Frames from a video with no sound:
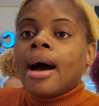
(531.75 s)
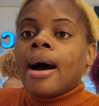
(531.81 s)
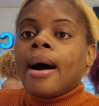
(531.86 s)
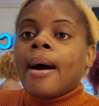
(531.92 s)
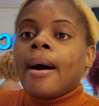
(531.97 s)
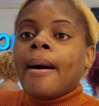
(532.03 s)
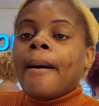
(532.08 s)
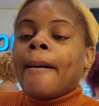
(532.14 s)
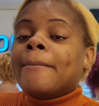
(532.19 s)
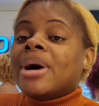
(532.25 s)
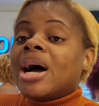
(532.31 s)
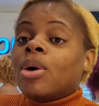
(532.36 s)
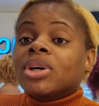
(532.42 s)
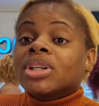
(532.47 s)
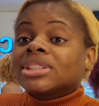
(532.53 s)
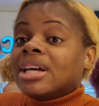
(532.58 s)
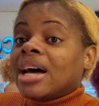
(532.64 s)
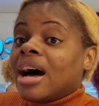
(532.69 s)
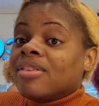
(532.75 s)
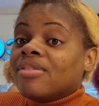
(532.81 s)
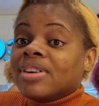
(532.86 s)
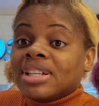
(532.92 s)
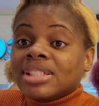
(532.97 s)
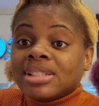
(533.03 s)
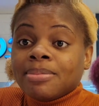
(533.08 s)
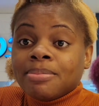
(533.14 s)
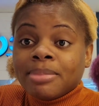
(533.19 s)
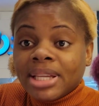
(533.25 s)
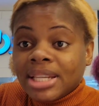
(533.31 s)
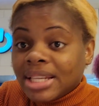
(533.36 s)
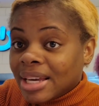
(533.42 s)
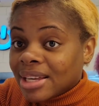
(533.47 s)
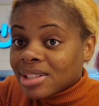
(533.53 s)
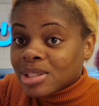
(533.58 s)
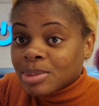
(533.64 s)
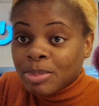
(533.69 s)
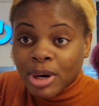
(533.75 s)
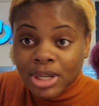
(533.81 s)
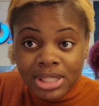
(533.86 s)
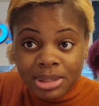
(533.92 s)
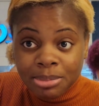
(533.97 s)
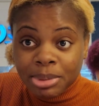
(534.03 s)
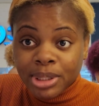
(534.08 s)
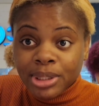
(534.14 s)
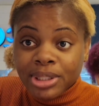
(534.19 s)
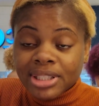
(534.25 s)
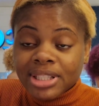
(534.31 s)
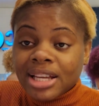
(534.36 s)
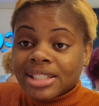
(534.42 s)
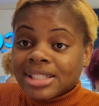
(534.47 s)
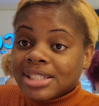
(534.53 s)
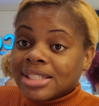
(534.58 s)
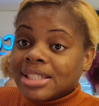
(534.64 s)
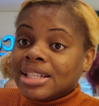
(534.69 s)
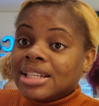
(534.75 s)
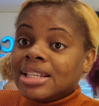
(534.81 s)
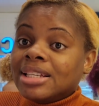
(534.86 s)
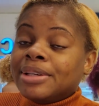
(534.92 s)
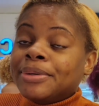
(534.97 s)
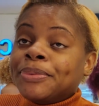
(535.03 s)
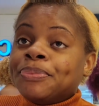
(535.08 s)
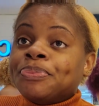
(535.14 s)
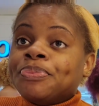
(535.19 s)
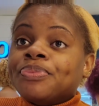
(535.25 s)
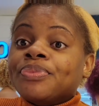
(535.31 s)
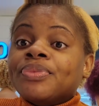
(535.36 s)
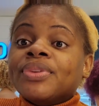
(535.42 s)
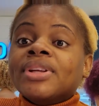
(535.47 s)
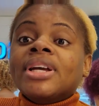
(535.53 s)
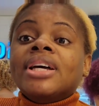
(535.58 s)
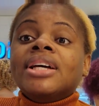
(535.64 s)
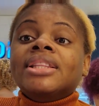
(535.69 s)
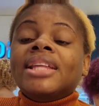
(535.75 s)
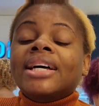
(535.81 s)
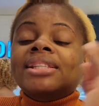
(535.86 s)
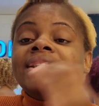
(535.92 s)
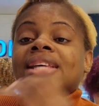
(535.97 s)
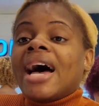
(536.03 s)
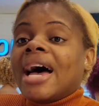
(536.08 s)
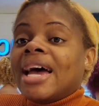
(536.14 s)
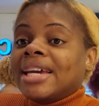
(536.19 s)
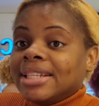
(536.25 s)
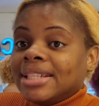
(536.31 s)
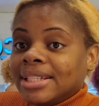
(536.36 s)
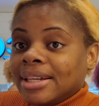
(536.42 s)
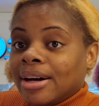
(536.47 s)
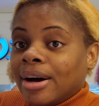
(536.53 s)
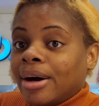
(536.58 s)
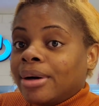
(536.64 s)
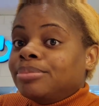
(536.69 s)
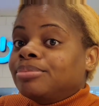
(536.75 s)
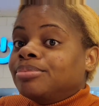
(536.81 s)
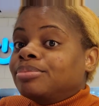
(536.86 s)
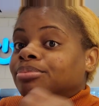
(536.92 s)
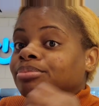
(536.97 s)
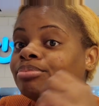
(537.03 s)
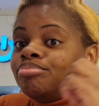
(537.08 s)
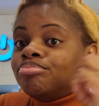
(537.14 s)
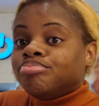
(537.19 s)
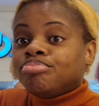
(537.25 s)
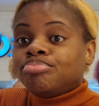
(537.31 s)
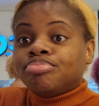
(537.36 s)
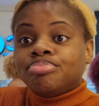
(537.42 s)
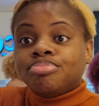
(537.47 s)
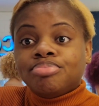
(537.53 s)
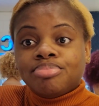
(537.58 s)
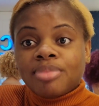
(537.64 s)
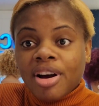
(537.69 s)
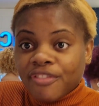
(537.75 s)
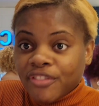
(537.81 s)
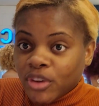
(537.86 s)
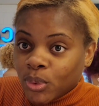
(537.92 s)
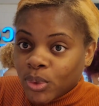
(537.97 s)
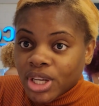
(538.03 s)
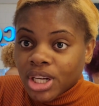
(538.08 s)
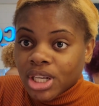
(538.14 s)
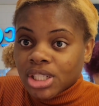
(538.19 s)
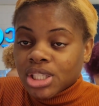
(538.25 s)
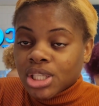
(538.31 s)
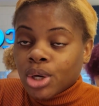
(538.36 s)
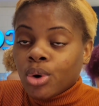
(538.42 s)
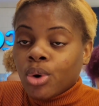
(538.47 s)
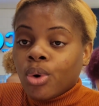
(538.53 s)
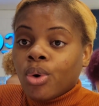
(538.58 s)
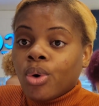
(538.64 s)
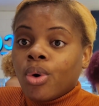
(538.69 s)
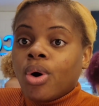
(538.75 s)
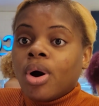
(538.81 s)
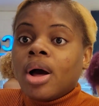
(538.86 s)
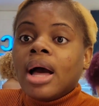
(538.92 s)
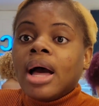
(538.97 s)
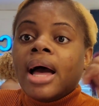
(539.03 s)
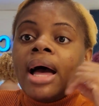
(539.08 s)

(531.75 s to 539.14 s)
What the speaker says: I want to have as many as possible. That's the idea a few years ago.